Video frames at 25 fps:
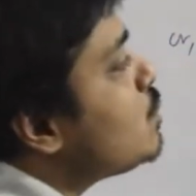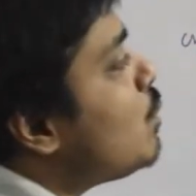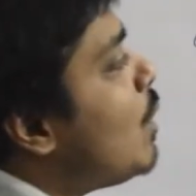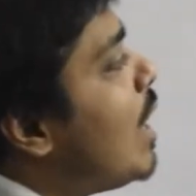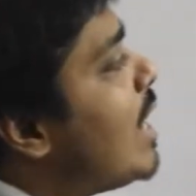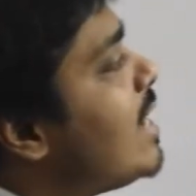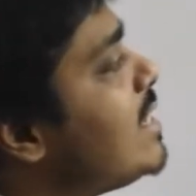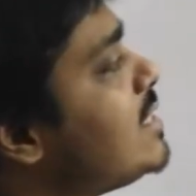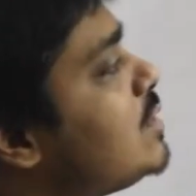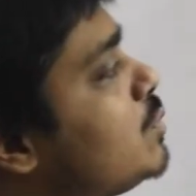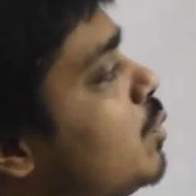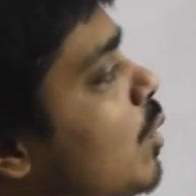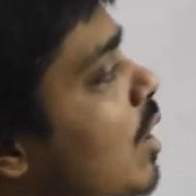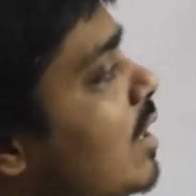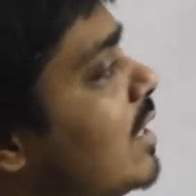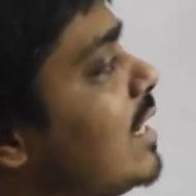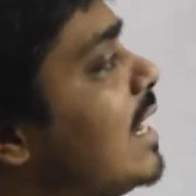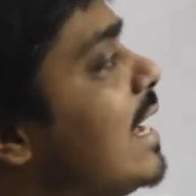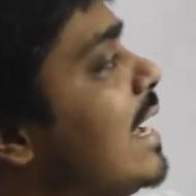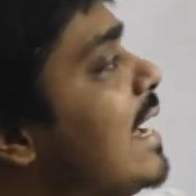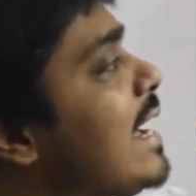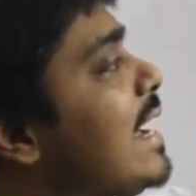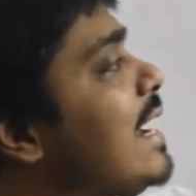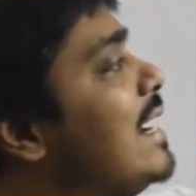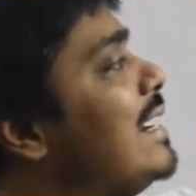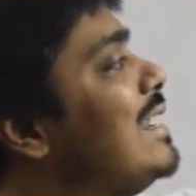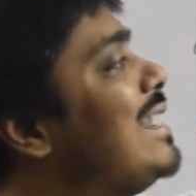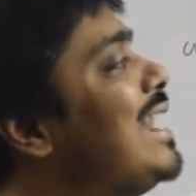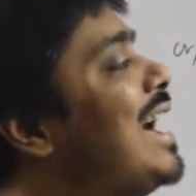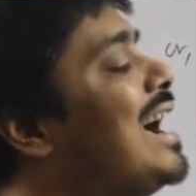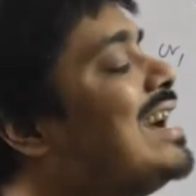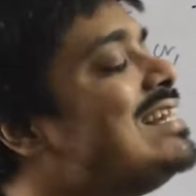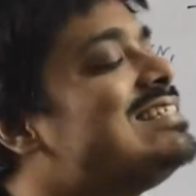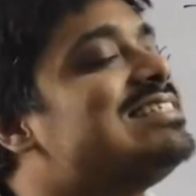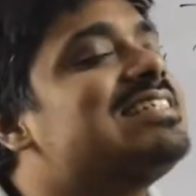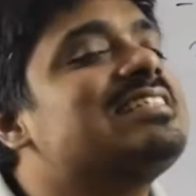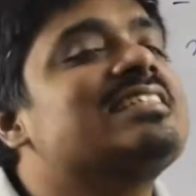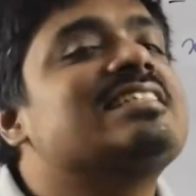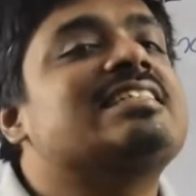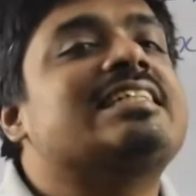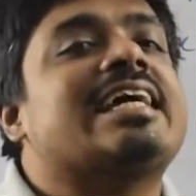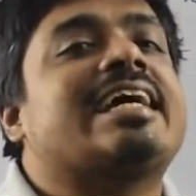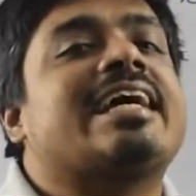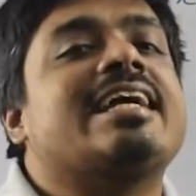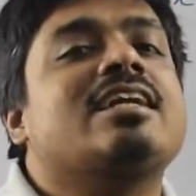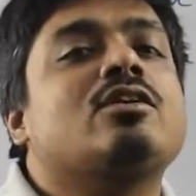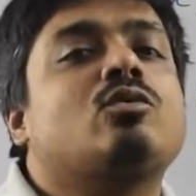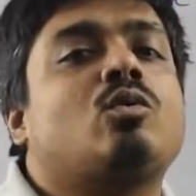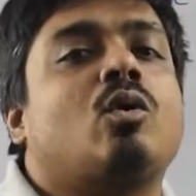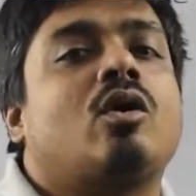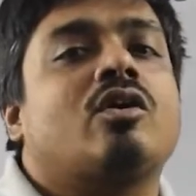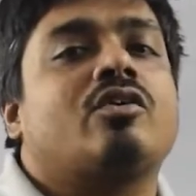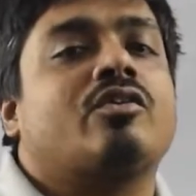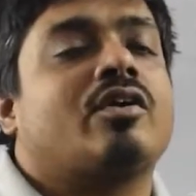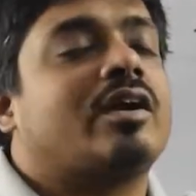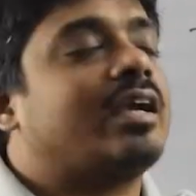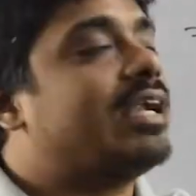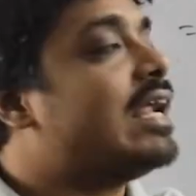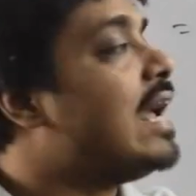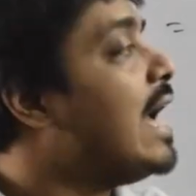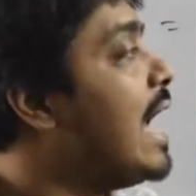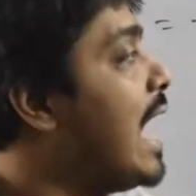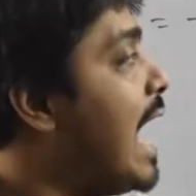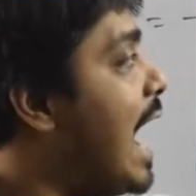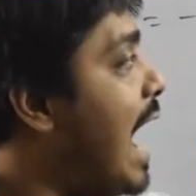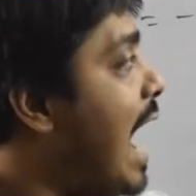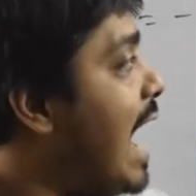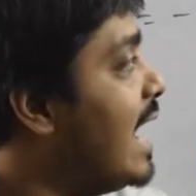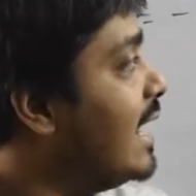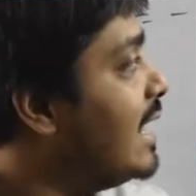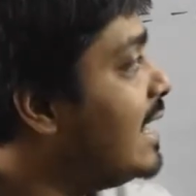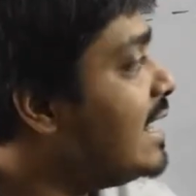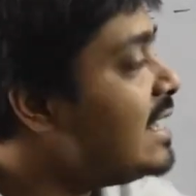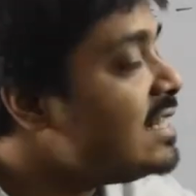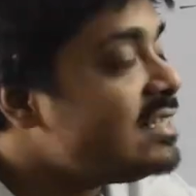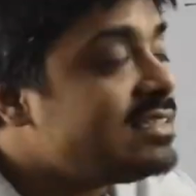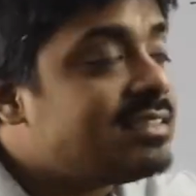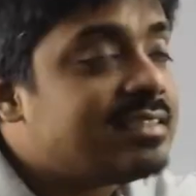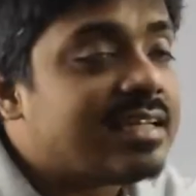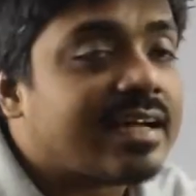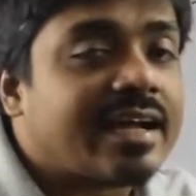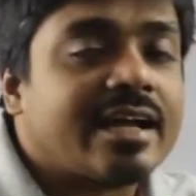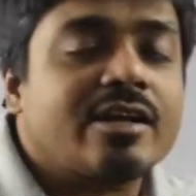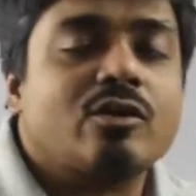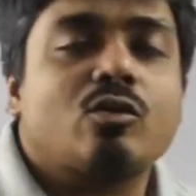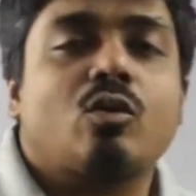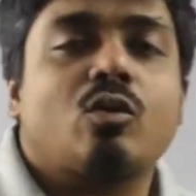y is what? It lies in second quadrant, and in second